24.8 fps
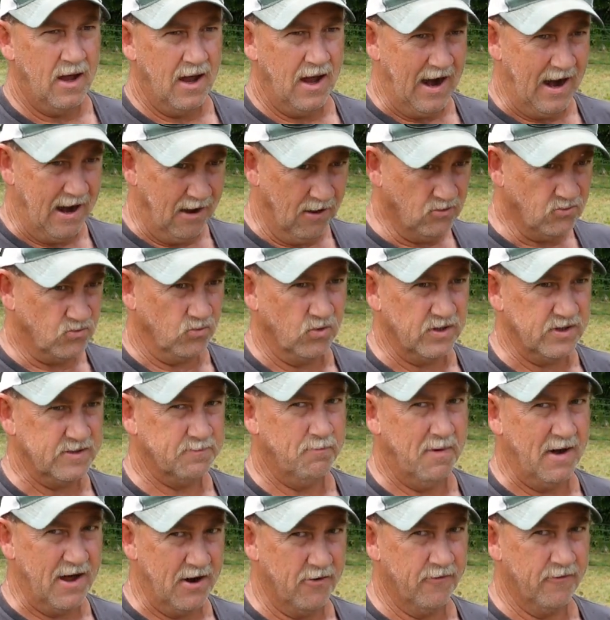Ours was
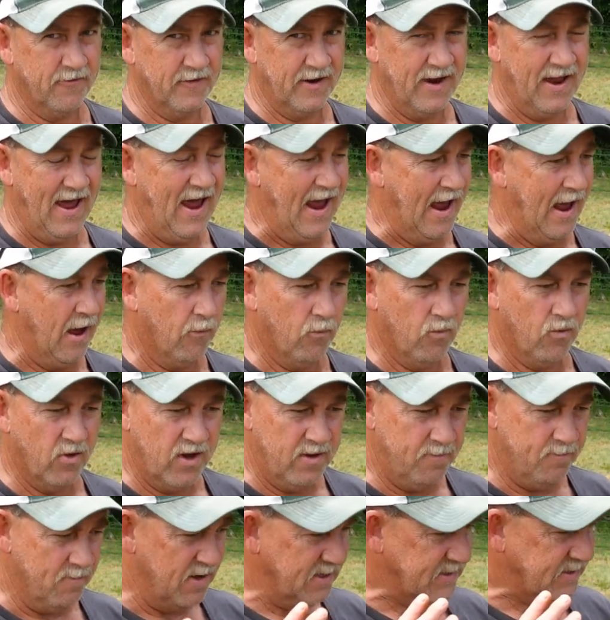better than that.
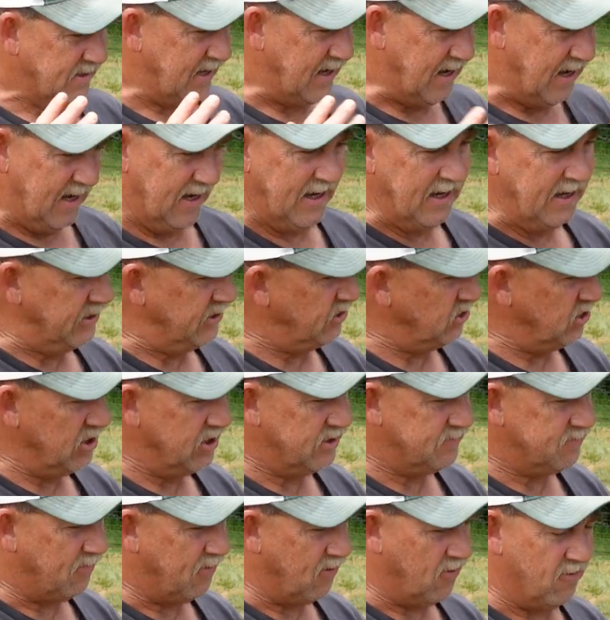We must have hit it
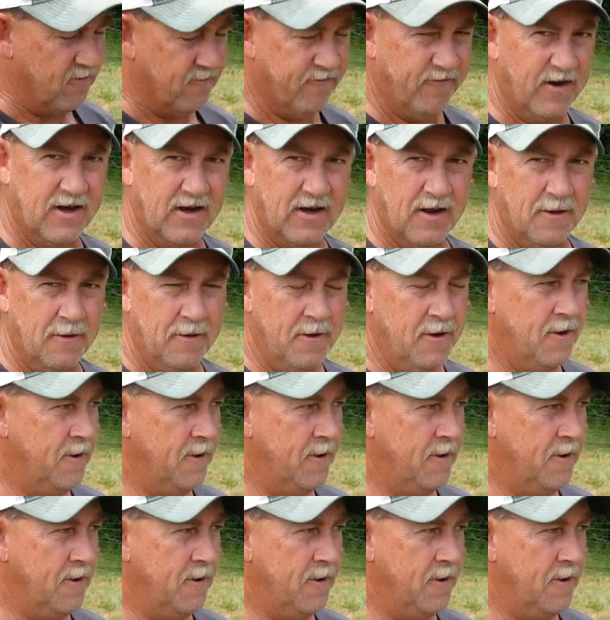just perfect.